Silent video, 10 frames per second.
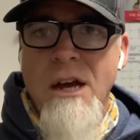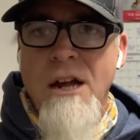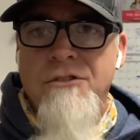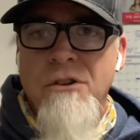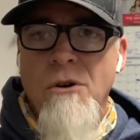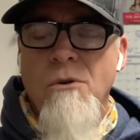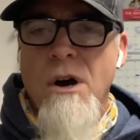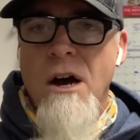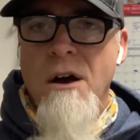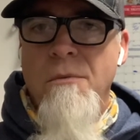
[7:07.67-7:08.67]
And
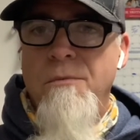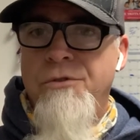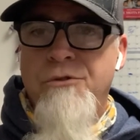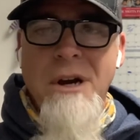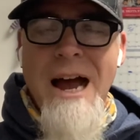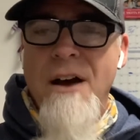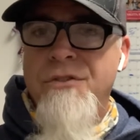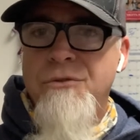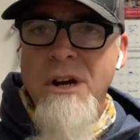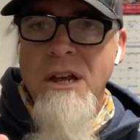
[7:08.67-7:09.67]
so three
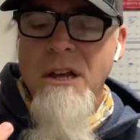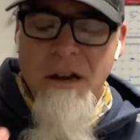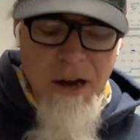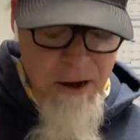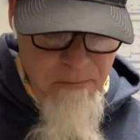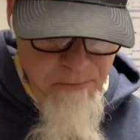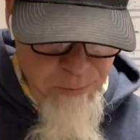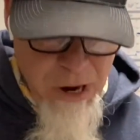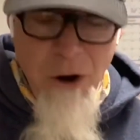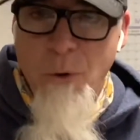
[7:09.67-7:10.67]

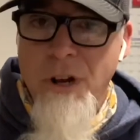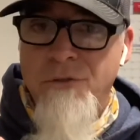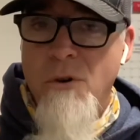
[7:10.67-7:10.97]
priorities